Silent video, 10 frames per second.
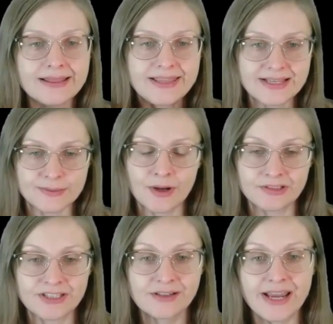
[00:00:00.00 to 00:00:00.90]
These
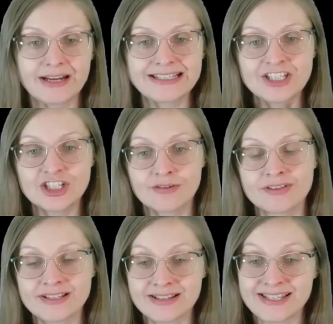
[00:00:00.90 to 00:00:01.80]
multi-layered
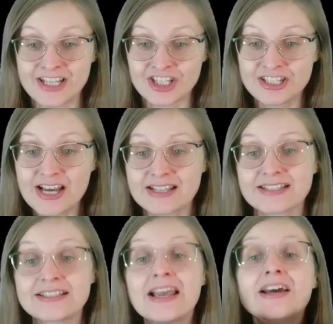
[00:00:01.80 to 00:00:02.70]
geo-visualization
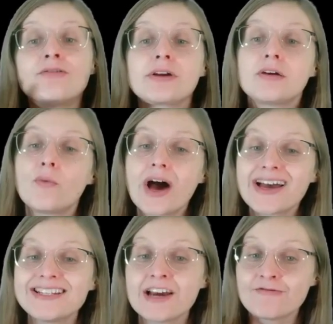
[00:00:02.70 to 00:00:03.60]
tasks
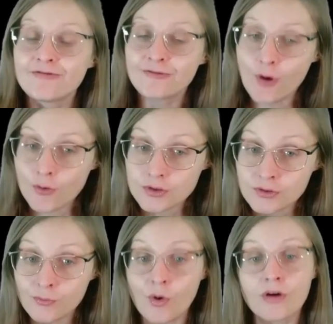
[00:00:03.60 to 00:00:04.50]
required a
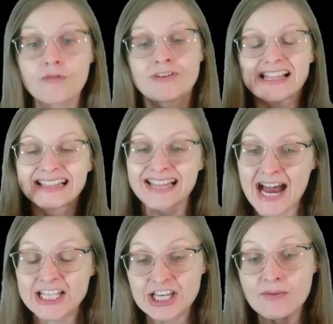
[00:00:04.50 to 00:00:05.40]
focused work with a
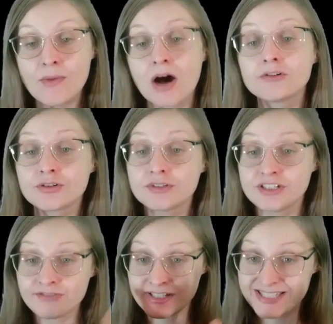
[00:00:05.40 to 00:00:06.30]
large amount of
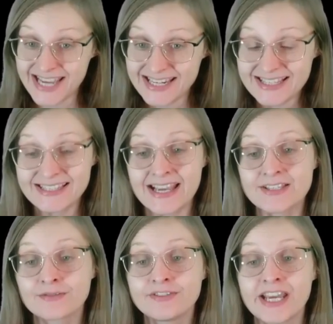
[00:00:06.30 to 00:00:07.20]
different data
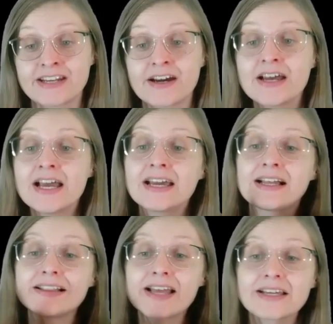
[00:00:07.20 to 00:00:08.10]
sets of data
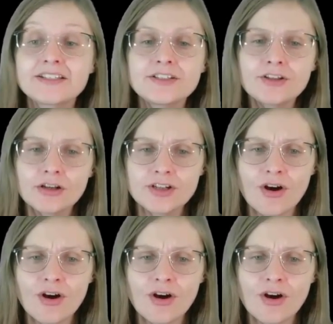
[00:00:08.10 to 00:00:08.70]
collected not